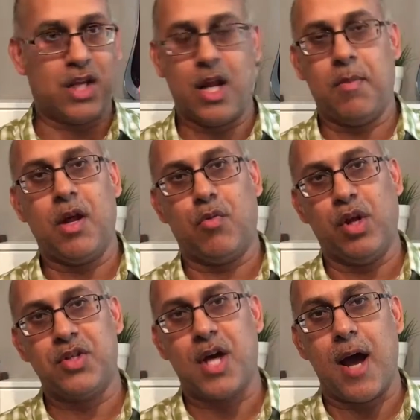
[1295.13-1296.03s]
You can hit me in
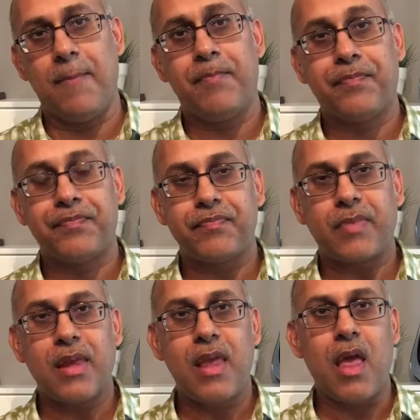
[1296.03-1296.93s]
real time.
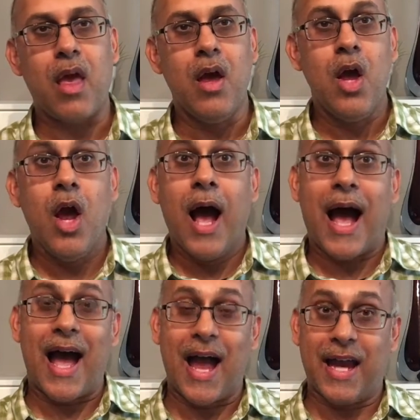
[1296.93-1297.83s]

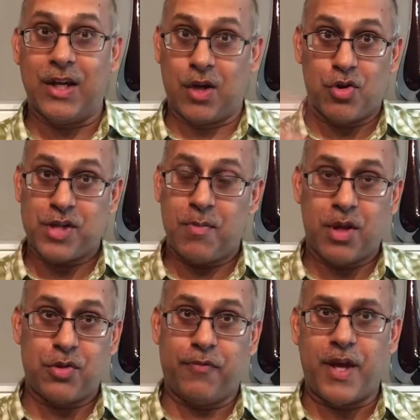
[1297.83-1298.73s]
You can also hit
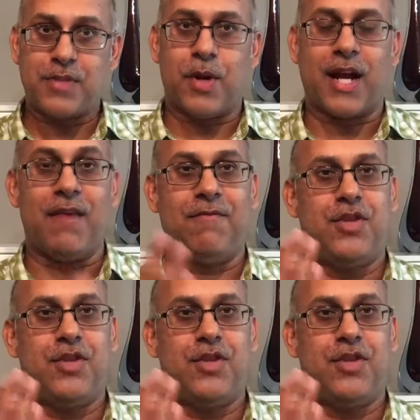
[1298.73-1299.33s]
me through Facebook.